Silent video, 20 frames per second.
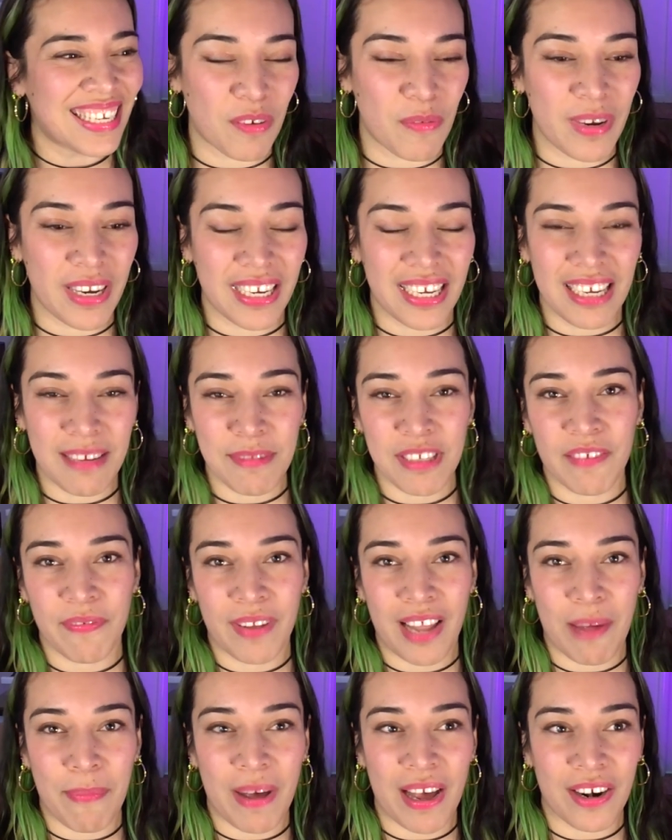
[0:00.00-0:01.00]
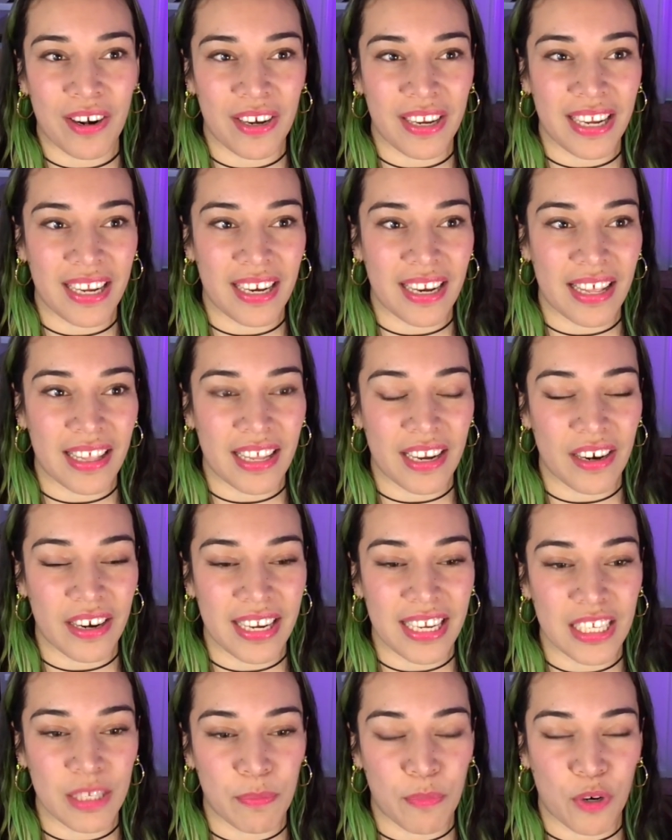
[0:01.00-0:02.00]
When it comes to flat patterning, there
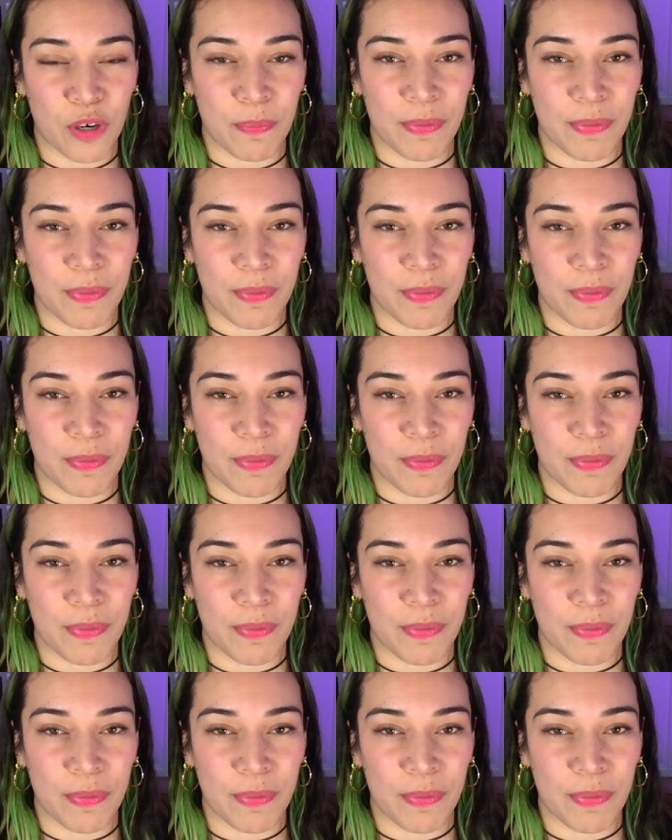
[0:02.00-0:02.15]
is more